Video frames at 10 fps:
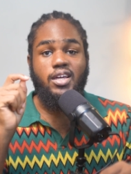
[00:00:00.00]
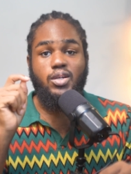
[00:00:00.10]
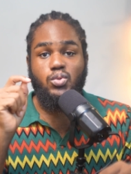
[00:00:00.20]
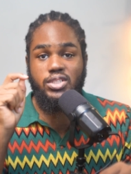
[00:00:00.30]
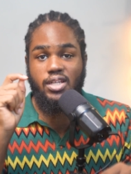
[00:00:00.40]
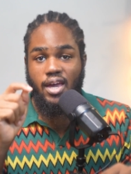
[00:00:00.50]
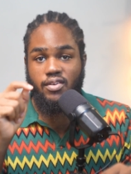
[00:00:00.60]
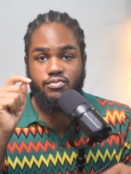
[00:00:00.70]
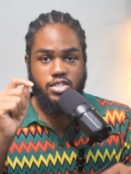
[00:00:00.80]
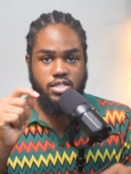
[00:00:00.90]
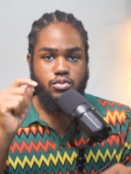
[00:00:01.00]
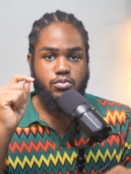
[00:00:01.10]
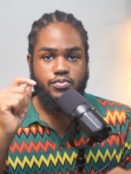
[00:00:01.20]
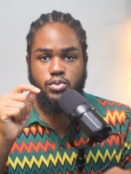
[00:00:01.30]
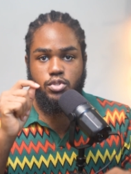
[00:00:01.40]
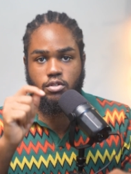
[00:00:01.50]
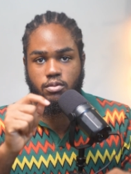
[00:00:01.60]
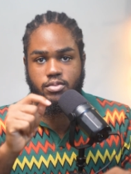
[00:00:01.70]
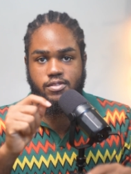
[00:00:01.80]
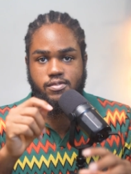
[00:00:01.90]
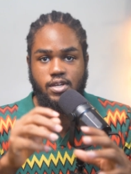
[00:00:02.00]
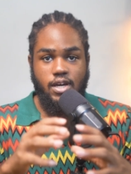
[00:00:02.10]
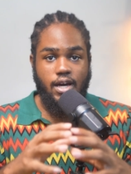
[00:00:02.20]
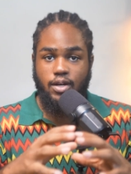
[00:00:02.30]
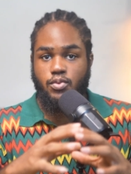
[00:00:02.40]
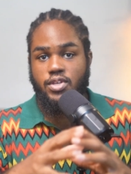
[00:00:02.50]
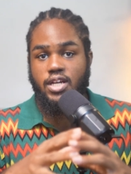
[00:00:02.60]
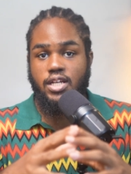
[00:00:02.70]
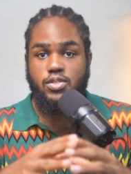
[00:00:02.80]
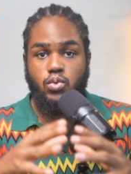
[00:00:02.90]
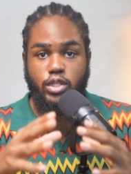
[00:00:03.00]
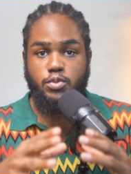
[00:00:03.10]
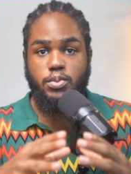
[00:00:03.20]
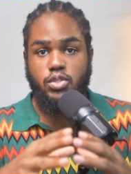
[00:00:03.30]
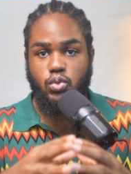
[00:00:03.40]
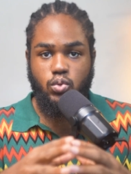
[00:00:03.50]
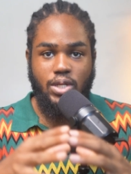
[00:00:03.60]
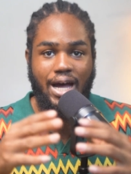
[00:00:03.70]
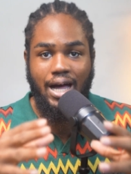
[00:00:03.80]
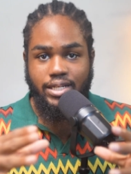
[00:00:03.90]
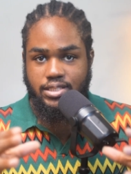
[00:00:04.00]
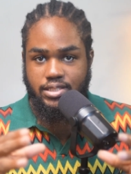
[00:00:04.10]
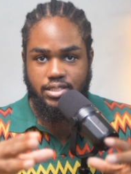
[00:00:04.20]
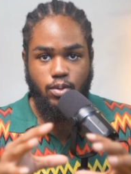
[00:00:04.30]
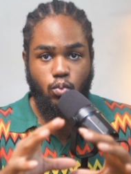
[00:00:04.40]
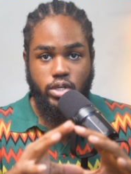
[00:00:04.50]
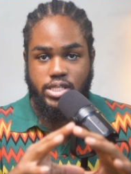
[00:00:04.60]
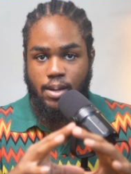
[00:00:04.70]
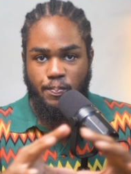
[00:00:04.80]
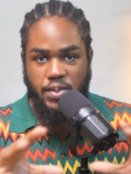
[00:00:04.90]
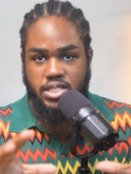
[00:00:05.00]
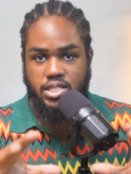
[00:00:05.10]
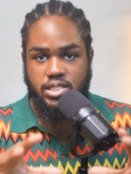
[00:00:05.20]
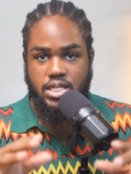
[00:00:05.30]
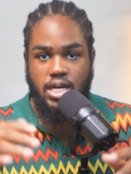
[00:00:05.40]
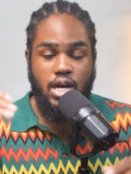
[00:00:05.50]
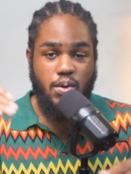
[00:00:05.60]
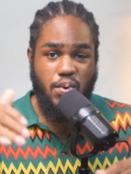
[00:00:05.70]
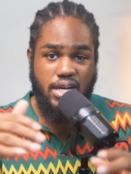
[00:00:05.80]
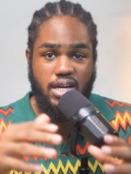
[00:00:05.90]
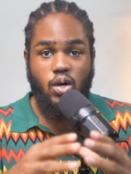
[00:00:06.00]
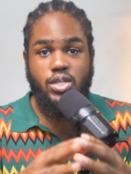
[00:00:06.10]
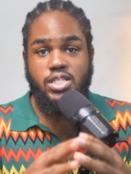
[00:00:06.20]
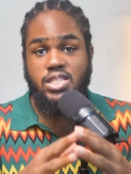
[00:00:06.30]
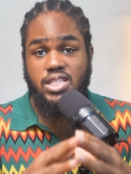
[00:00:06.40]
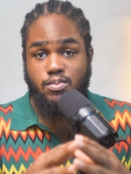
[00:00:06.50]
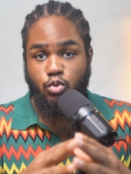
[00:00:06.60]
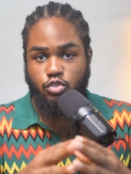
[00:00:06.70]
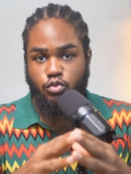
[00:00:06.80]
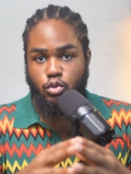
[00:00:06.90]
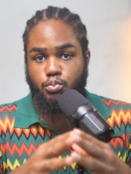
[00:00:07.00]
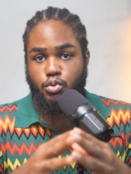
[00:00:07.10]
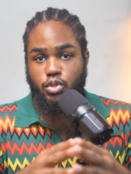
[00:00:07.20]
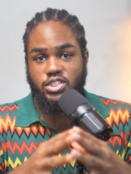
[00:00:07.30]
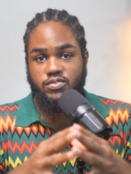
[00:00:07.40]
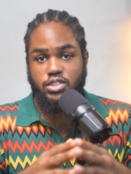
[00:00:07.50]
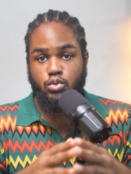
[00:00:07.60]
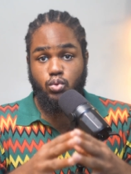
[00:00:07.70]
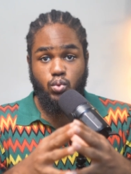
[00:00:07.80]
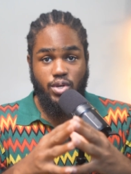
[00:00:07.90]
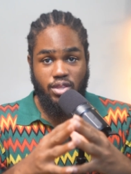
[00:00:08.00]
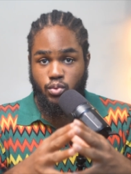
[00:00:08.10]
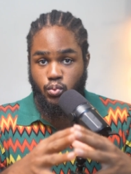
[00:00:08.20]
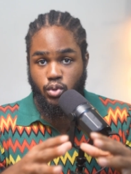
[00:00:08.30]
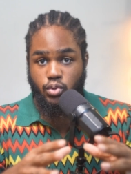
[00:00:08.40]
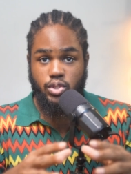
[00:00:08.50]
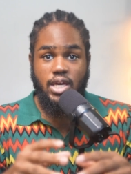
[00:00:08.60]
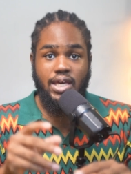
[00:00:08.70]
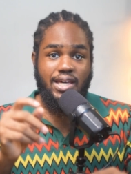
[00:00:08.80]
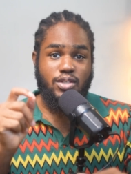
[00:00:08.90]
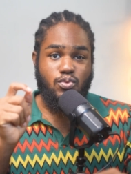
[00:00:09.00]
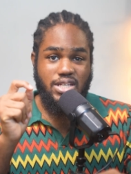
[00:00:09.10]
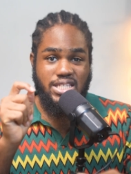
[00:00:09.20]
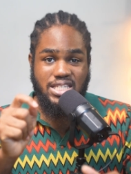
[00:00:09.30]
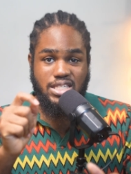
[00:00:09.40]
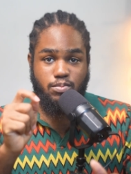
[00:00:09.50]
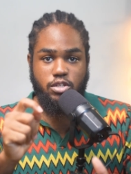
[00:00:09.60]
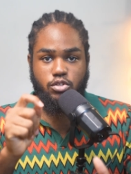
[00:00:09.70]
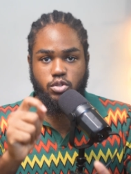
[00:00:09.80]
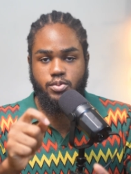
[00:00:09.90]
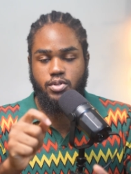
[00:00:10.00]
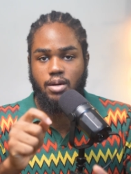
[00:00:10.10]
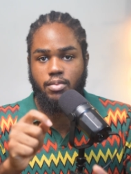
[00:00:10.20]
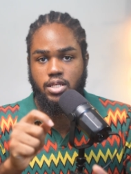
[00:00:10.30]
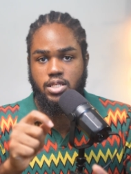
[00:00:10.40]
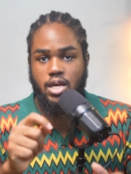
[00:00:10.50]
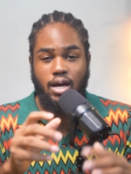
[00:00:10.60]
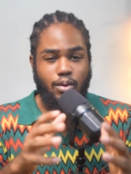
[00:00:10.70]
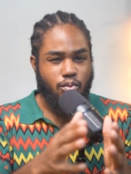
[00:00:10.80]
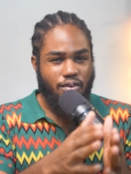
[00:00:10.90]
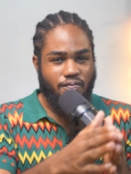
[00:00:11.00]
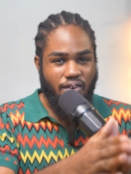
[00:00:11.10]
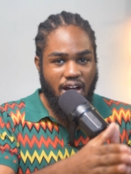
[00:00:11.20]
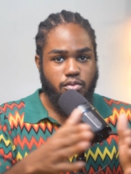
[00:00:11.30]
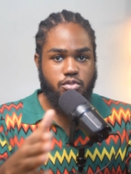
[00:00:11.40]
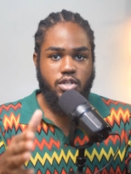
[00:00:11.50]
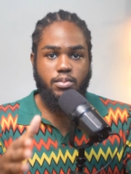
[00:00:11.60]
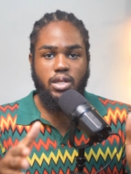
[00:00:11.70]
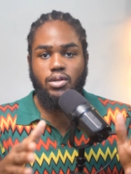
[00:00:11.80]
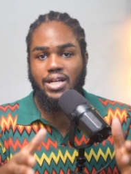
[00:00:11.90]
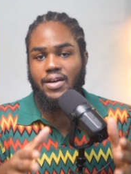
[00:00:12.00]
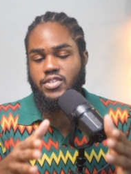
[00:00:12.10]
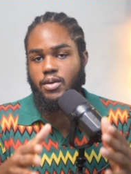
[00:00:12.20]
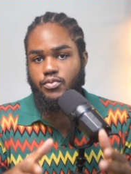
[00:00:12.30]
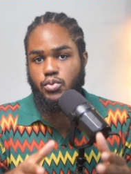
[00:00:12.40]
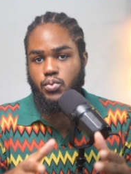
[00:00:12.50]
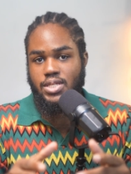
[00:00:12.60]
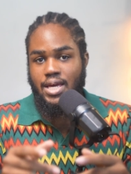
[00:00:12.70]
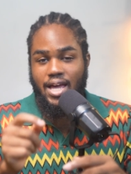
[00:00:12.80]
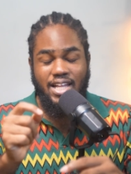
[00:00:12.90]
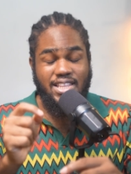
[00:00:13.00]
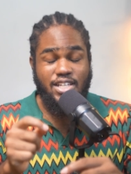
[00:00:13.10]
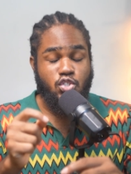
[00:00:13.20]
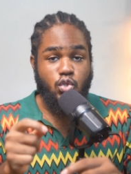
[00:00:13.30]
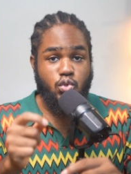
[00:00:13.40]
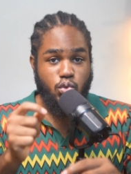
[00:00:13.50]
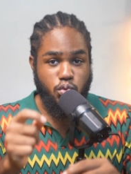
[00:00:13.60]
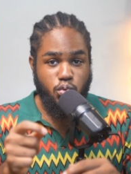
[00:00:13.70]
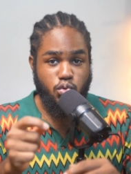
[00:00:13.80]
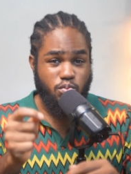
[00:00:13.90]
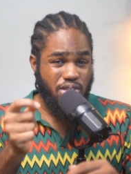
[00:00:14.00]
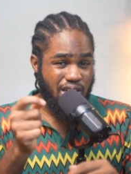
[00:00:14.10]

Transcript: including every single future update. I don't think I need to explain to you that Ali's system works amazingly. Right now, he's the most followed productivity guru in the world. He has over 6 million subscribers and over 500 million lifetime views, and that's just on YouTube